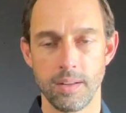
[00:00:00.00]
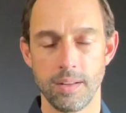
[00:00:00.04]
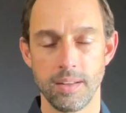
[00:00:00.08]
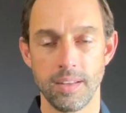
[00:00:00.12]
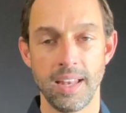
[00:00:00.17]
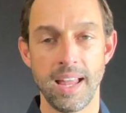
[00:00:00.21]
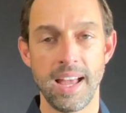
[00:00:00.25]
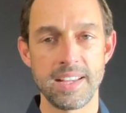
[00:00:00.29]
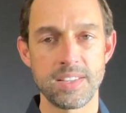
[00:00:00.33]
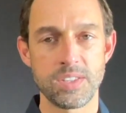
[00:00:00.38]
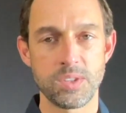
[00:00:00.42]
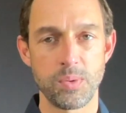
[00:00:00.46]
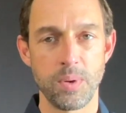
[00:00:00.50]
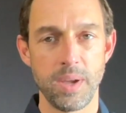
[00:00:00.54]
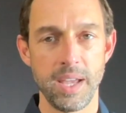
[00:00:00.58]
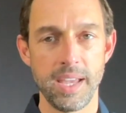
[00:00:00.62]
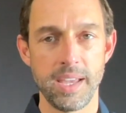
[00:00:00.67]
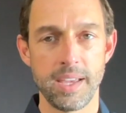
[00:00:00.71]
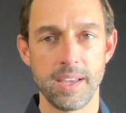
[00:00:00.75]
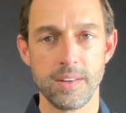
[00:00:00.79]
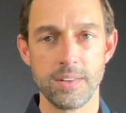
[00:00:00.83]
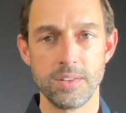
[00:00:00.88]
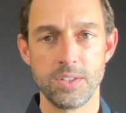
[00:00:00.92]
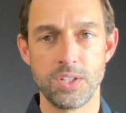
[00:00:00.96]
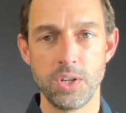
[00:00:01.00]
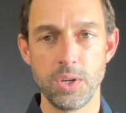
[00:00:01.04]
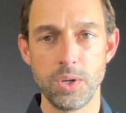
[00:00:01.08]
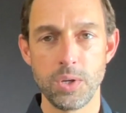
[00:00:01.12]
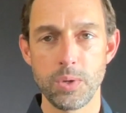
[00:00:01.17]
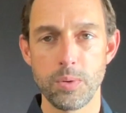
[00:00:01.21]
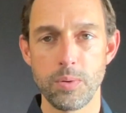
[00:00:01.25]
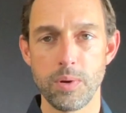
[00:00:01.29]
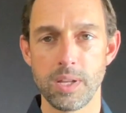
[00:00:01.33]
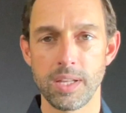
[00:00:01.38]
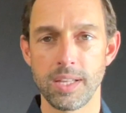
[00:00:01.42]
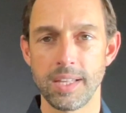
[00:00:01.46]
Last week, due
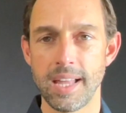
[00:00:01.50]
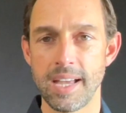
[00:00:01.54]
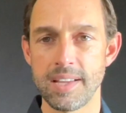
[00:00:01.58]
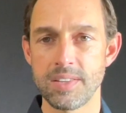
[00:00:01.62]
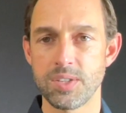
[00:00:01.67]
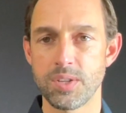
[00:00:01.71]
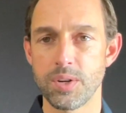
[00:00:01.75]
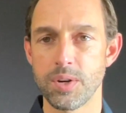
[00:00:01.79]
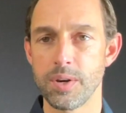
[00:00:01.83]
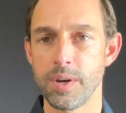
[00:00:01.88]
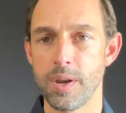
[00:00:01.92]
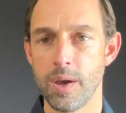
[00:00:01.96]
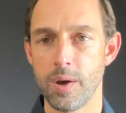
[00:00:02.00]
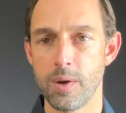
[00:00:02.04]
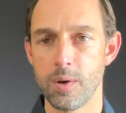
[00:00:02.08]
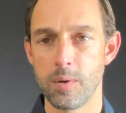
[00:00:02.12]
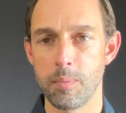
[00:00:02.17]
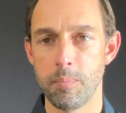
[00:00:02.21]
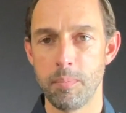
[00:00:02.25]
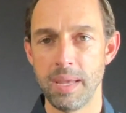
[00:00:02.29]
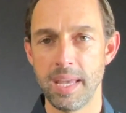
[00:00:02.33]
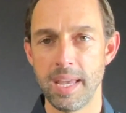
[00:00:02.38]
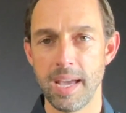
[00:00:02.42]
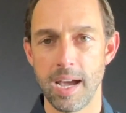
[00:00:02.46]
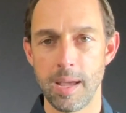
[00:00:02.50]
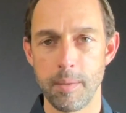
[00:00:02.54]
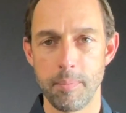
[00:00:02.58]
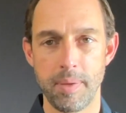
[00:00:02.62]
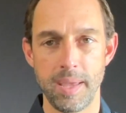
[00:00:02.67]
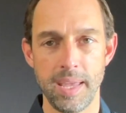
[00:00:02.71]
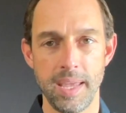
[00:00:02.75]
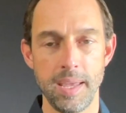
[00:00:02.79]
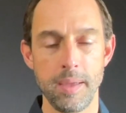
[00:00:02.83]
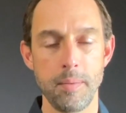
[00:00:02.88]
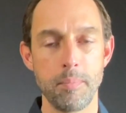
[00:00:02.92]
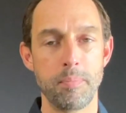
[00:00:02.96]
to a lesser known
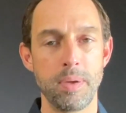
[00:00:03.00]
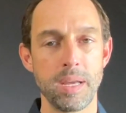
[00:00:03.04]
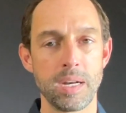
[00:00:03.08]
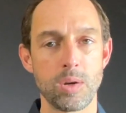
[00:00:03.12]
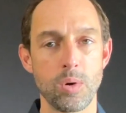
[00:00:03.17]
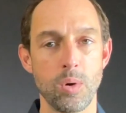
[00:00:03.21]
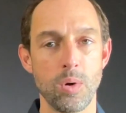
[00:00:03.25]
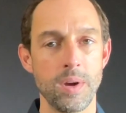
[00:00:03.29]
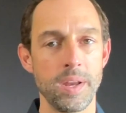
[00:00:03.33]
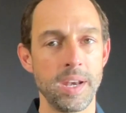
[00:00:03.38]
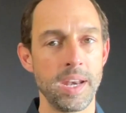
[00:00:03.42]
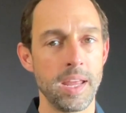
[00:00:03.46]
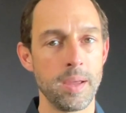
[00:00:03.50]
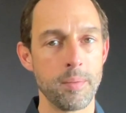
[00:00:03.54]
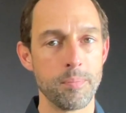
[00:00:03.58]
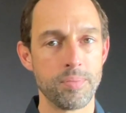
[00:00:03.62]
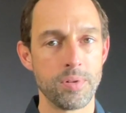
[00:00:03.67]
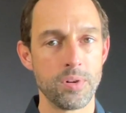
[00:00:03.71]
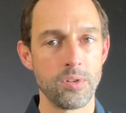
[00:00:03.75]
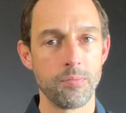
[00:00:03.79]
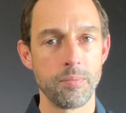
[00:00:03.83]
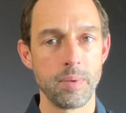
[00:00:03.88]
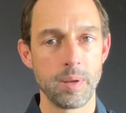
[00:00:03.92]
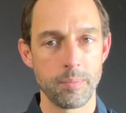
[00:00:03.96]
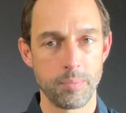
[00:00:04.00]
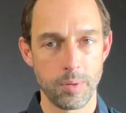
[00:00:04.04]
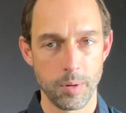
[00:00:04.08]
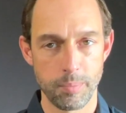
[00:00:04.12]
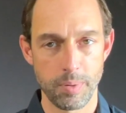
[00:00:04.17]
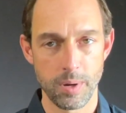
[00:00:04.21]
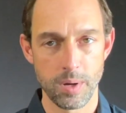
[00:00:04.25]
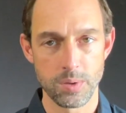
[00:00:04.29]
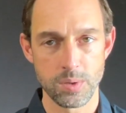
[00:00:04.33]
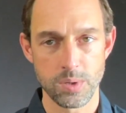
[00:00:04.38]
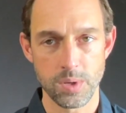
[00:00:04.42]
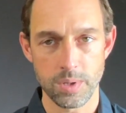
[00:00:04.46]
BIP, Bitcoin Improvement
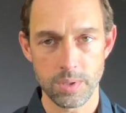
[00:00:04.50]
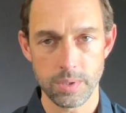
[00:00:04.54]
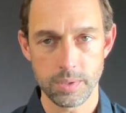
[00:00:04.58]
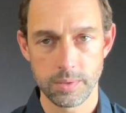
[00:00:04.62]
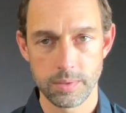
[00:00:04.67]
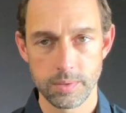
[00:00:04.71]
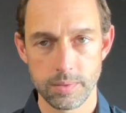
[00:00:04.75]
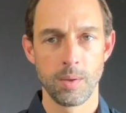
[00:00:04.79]
Proposal,